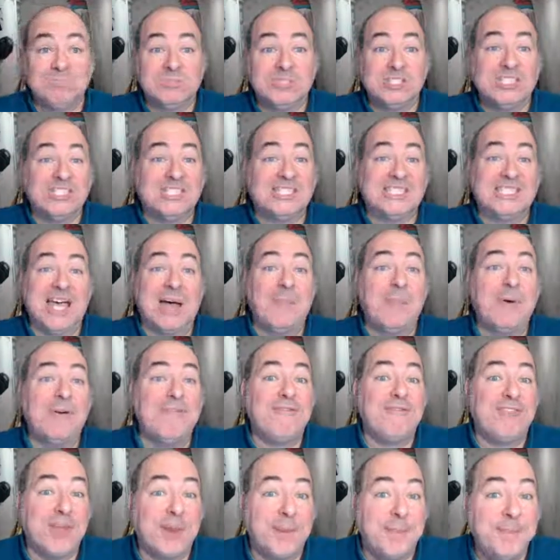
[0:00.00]
some
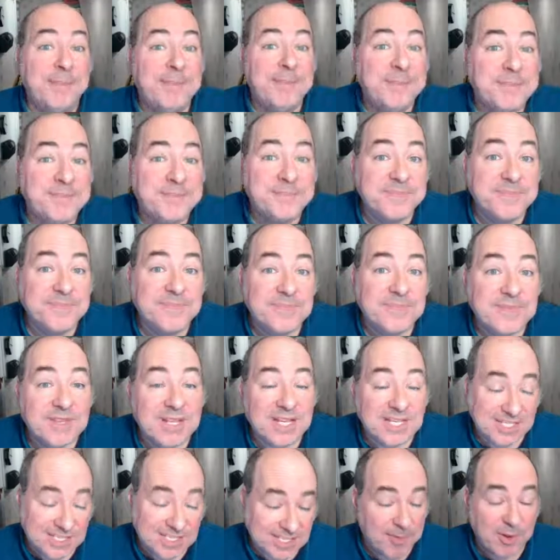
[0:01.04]
of them,
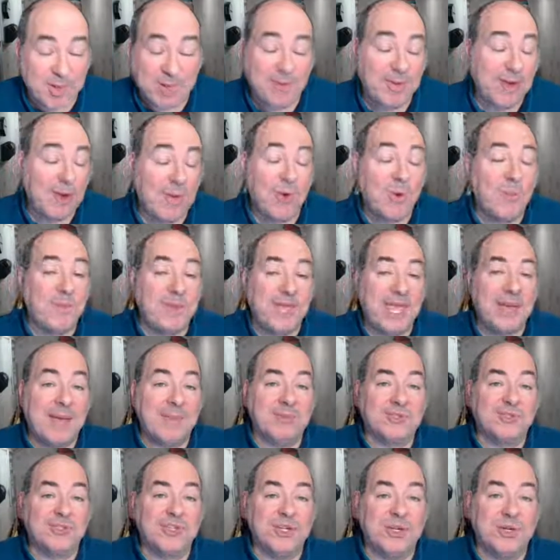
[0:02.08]
because some of them I won't be
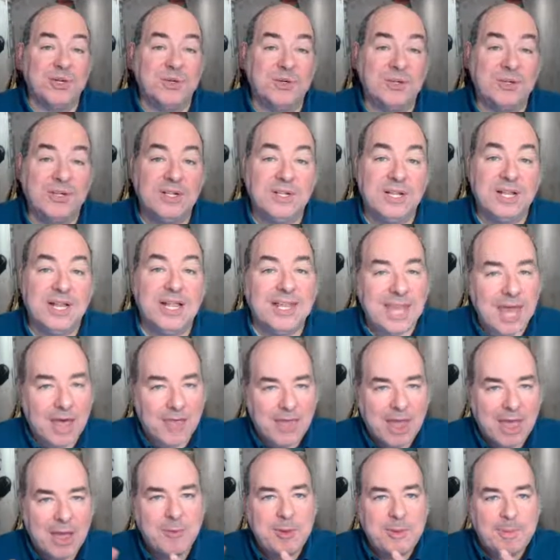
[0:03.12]
able to. Now,
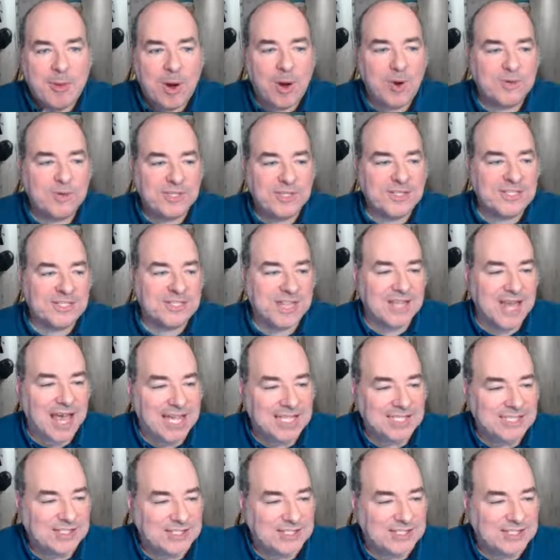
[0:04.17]
that would be posting the slides.